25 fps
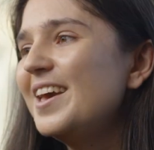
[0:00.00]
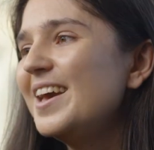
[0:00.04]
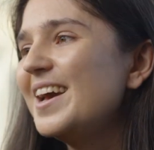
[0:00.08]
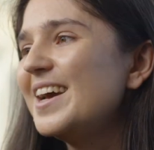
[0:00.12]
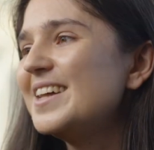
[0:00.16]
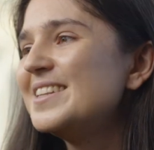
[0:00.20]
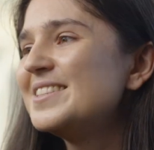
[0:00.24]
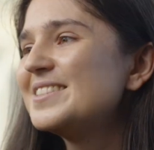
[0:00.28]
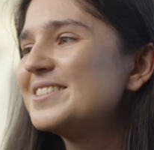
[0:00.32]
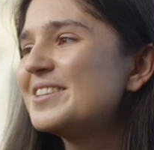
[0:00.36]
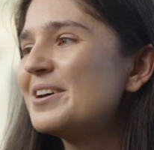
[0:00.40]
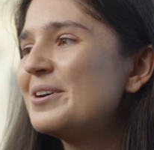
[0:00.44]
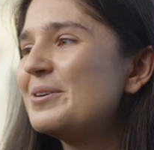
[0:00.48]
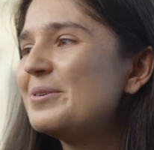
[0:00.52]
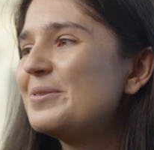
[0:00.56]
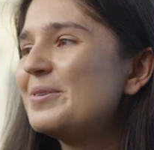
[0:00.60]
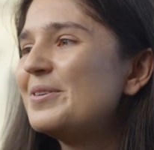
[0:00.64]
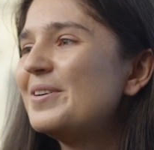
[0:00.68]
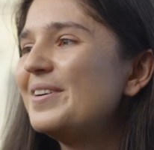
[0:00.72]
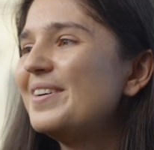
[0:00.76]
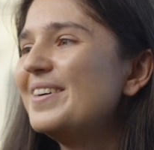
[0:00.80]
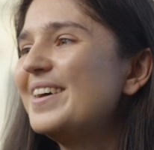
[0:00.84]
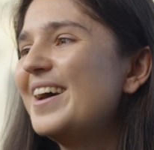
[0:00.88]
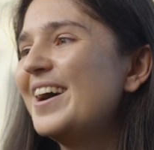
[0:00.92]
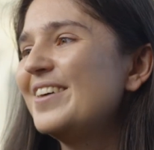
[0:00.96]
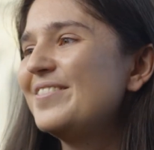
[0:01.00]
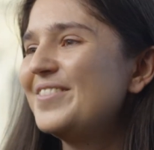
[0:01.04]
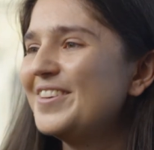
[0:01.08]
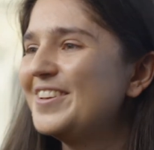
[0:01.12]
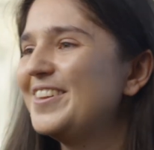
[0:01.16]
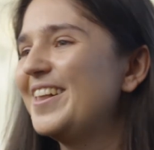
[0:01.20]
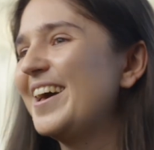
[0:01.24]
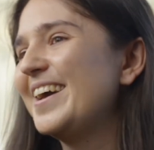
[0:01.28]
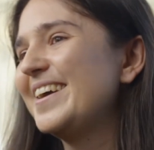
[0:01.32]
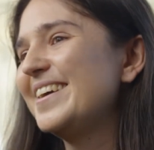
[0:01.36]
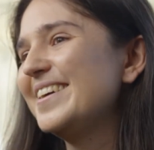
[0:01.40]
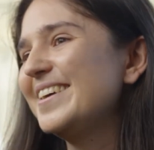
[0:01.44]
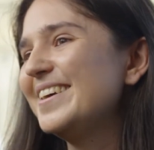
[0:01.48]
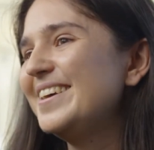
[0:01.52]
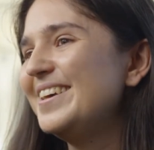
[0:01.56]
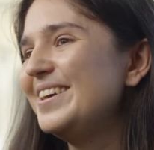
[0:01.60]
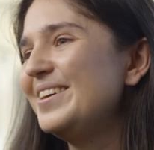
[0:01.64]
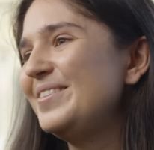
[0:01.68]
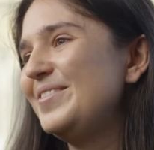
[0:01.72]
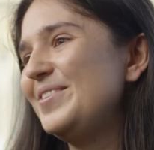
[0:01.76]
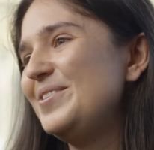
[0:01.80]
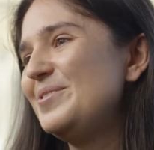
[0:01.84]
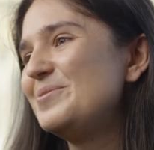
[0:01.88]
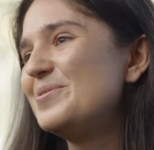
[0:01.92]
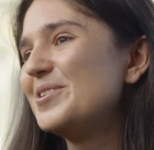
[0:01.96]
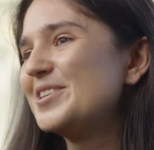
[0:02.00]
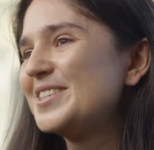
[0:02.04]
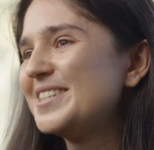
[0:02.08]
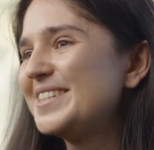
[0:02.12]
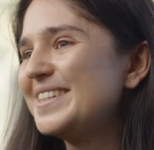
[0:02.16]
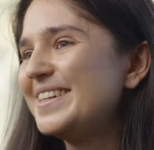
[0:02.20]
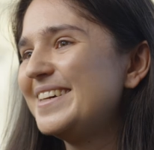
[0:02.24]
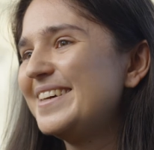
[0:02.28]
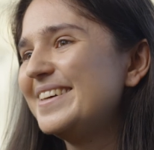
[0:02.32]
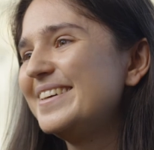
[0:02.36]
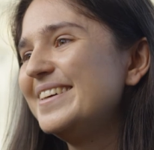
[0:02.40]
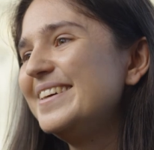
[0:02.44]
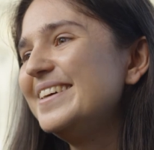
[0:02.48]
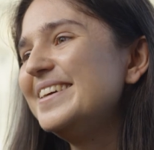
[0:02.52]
And so I feel like if you want to